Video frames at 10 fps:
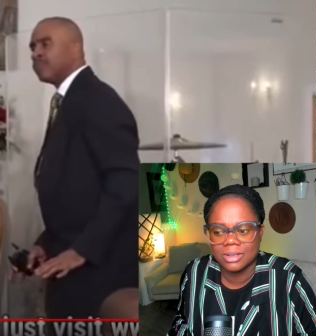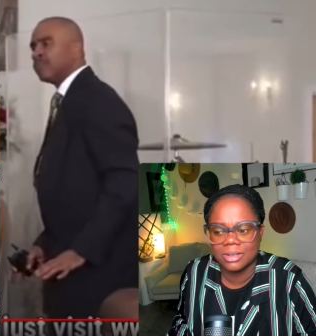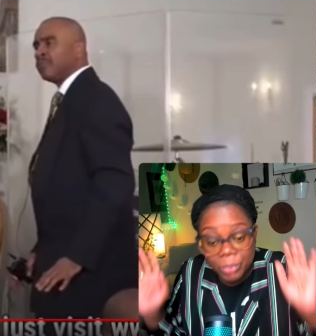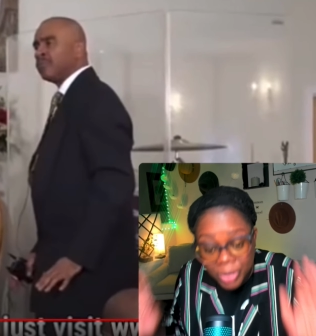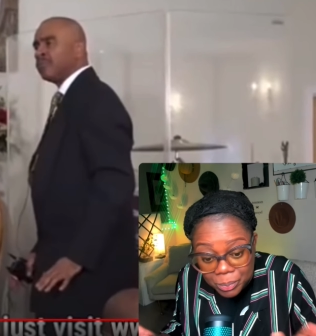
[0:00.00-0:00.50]

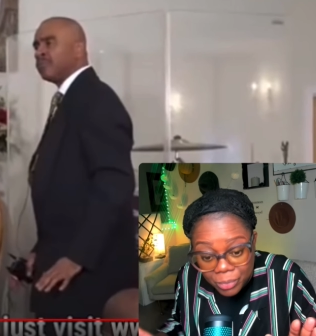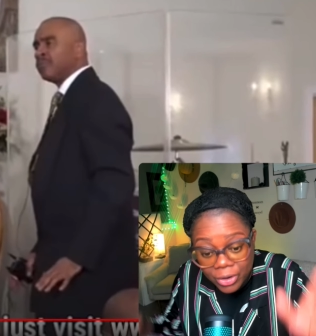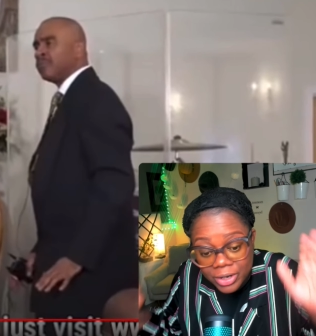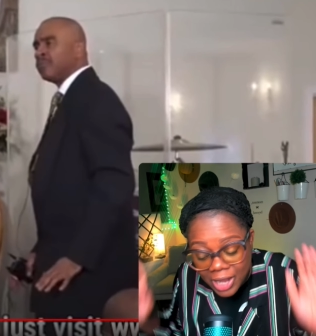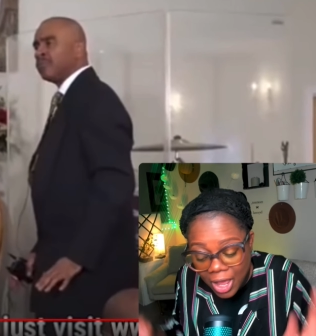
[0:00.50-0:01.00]
Speaker 1: People are
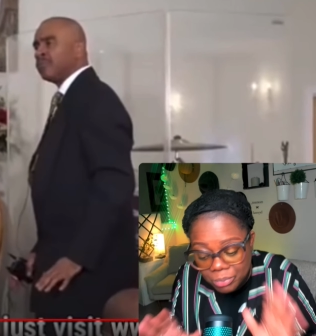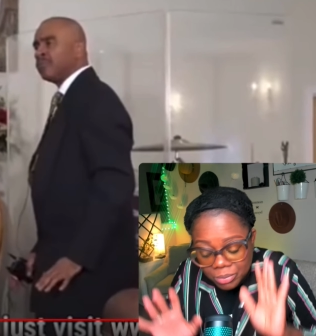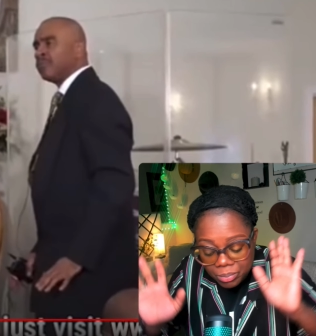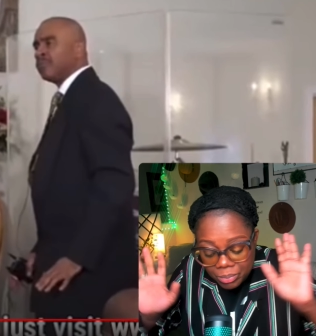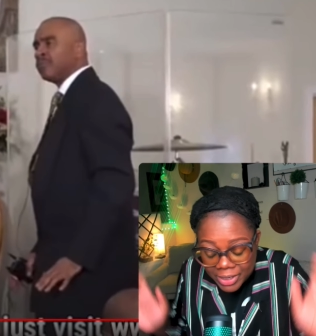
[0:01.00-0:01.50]

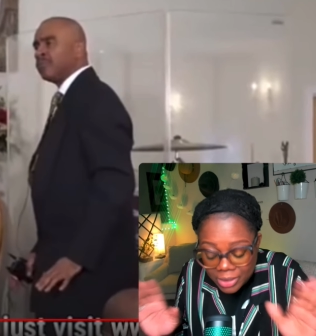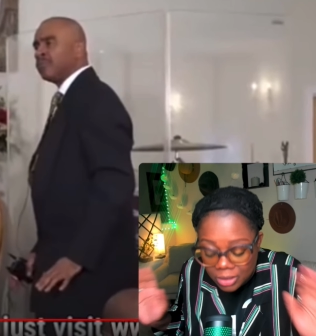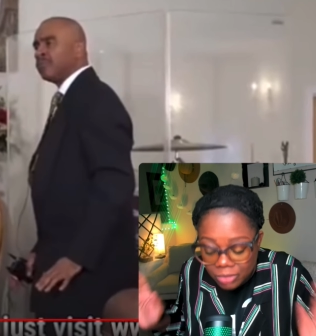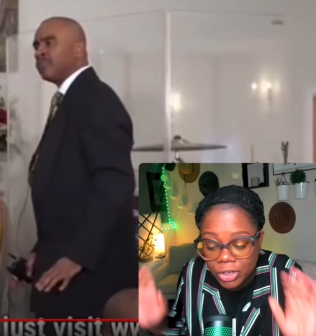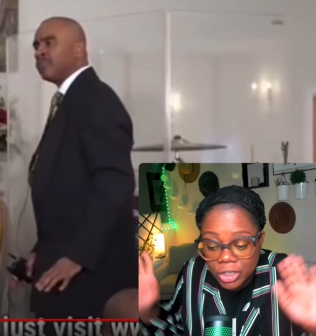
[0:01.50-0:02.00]
not being
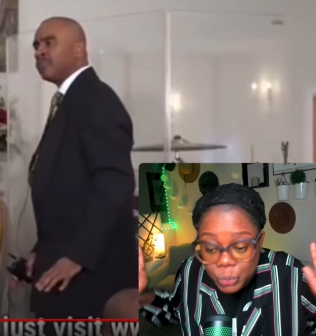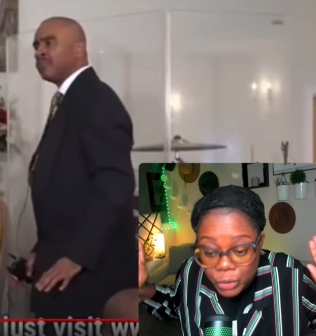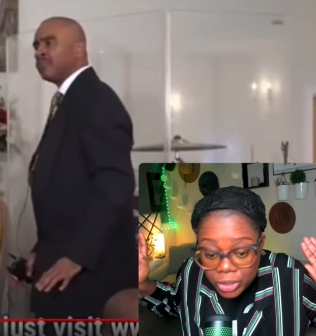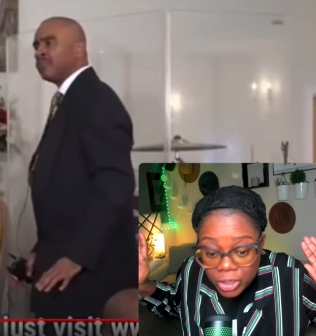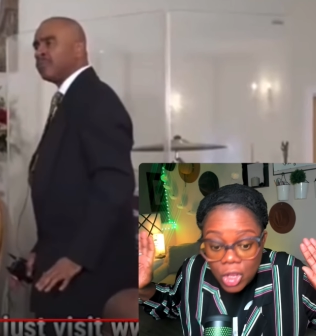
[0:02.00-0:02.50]
delivered because
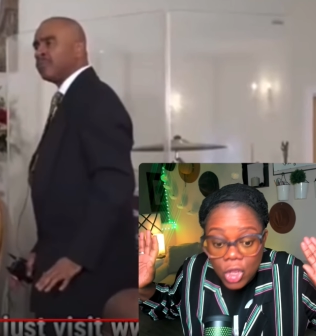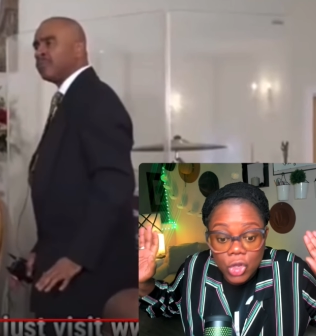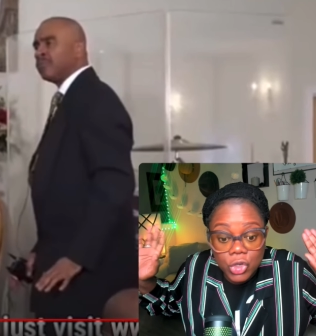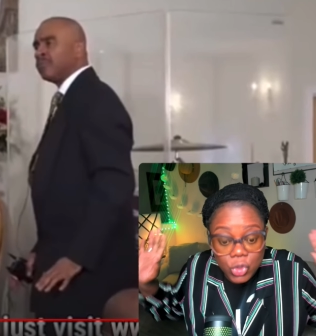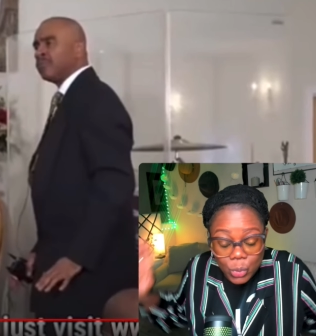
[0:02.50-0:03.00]
we're
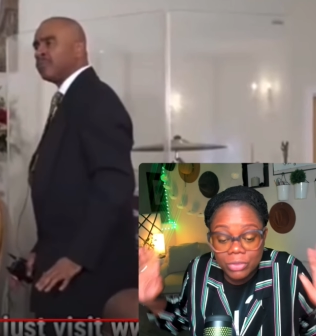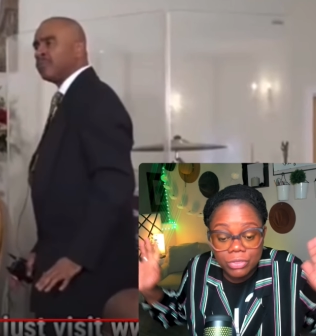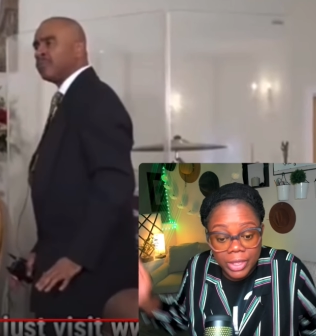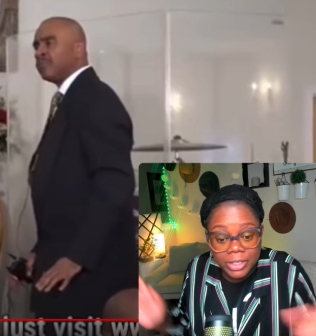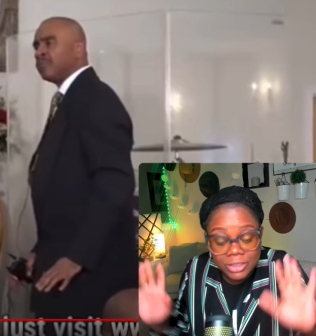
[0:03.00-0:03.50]
doing
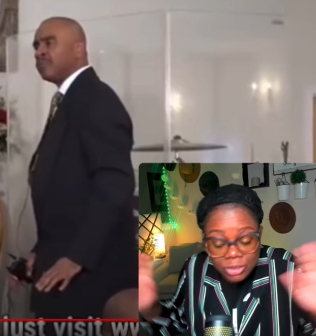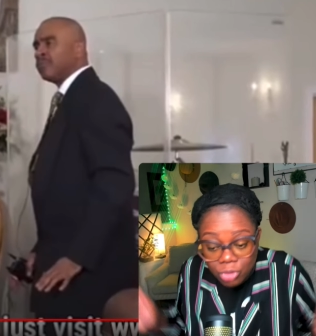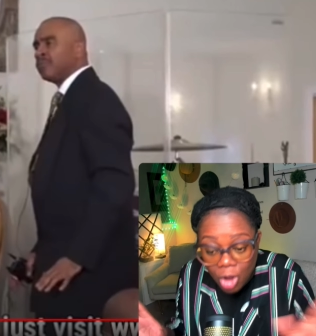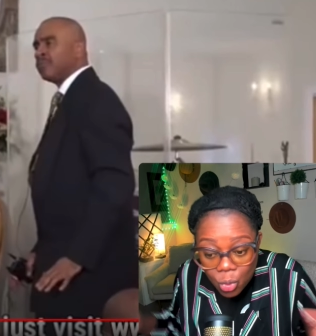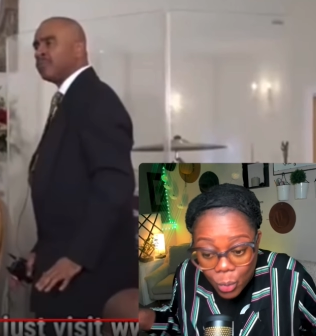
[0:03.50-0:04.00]
things the
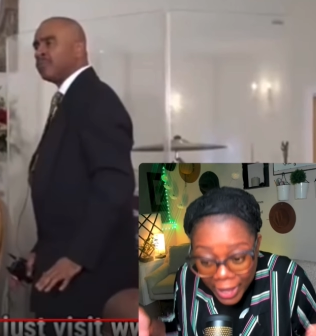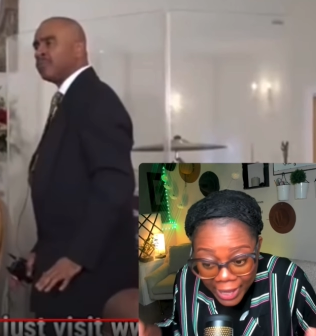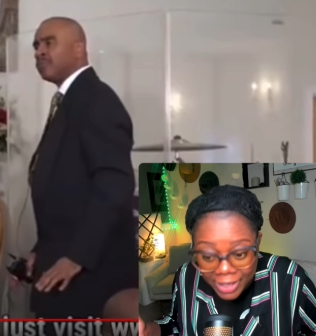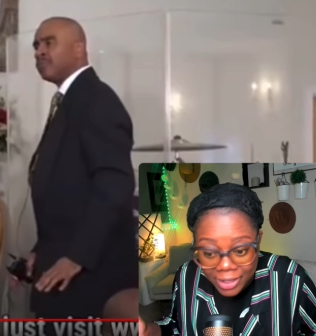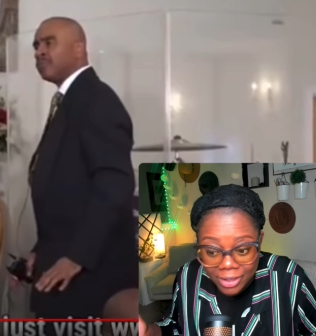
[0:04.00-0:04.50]
wrong
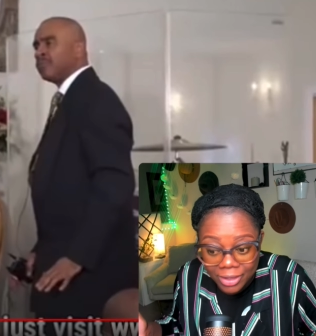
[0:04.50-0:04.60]
way.